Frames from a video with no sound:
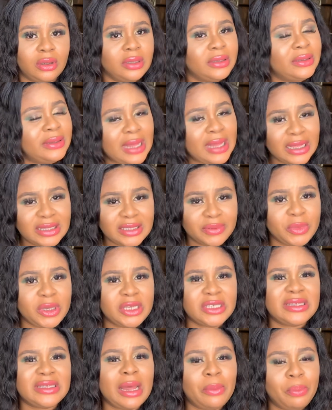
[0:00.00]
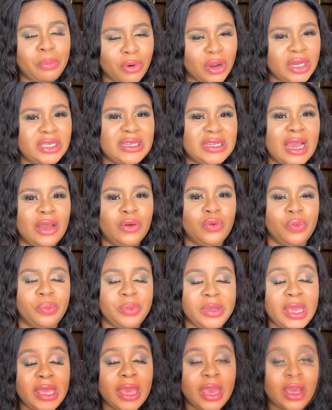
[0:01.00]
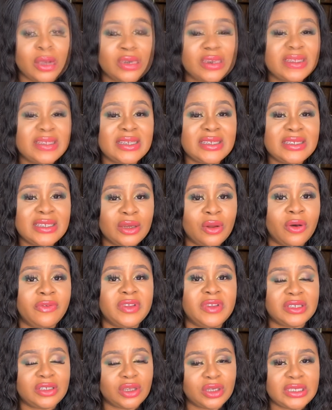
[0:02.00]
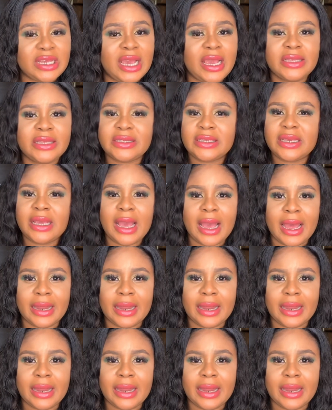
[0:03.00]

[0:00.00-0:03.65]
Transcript: That means that boy child will be a citizen of the society,